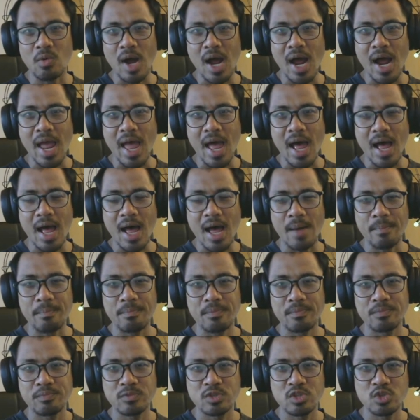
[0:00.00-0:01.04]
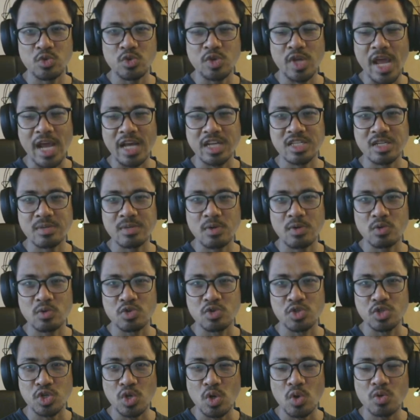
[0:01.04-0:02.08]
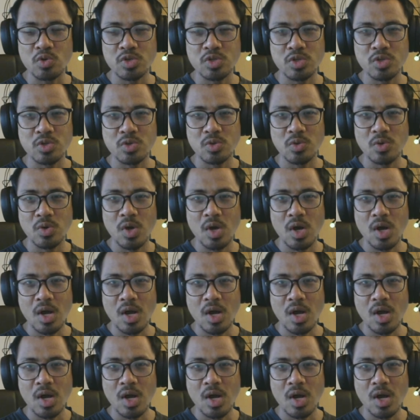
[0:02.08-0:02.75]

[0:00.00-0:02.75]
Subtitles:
I have three examples to show you,